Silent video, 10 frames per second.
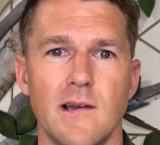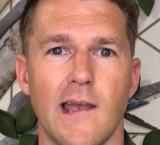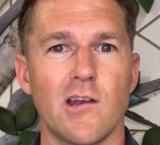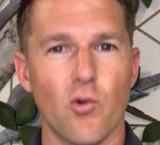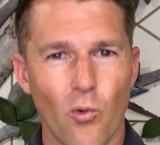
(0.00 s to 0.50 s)

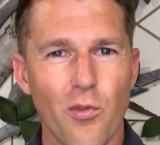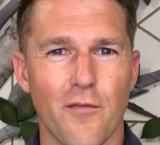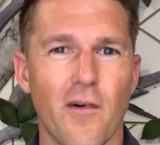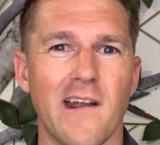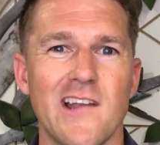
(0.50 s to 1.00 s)
Ignore the
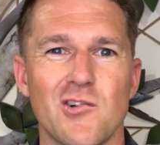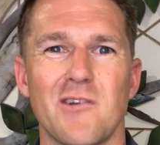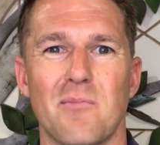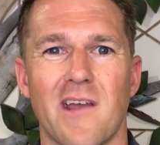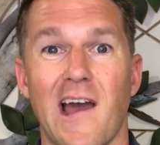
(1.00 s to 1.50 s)
financial
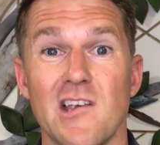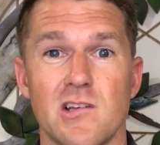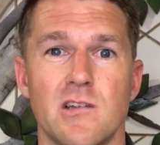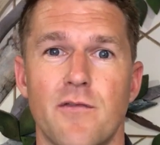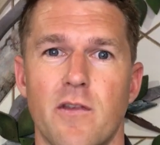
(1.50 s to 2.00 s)

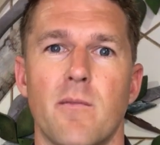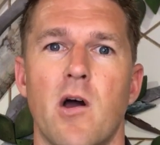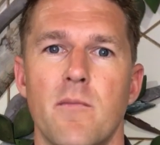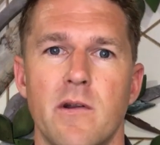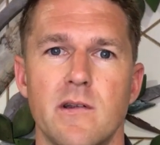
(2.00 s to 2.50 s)
implications for the
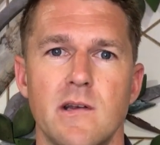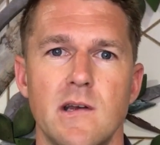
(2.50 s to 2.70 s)
moment.